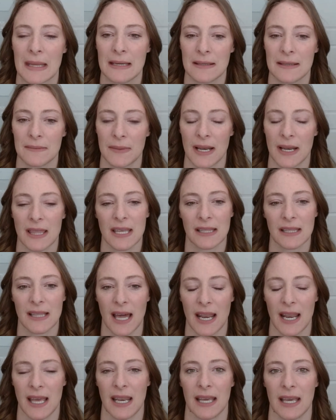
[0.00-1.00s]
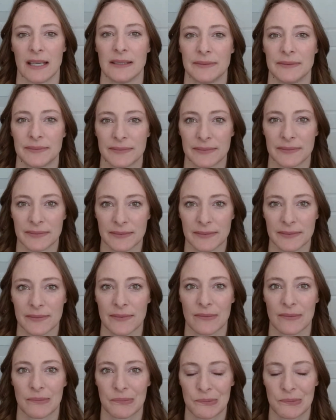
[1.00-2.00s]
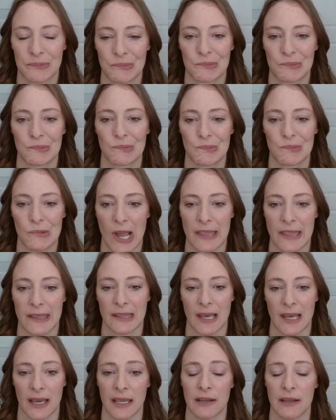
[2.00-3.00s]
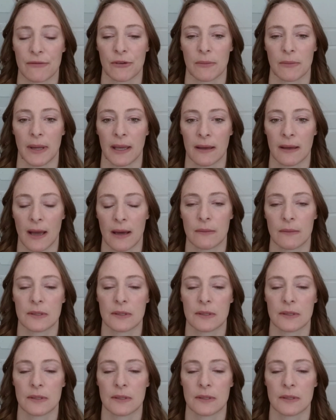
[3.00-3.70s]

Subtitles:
But I think that hit it. I think that hit it for me. I was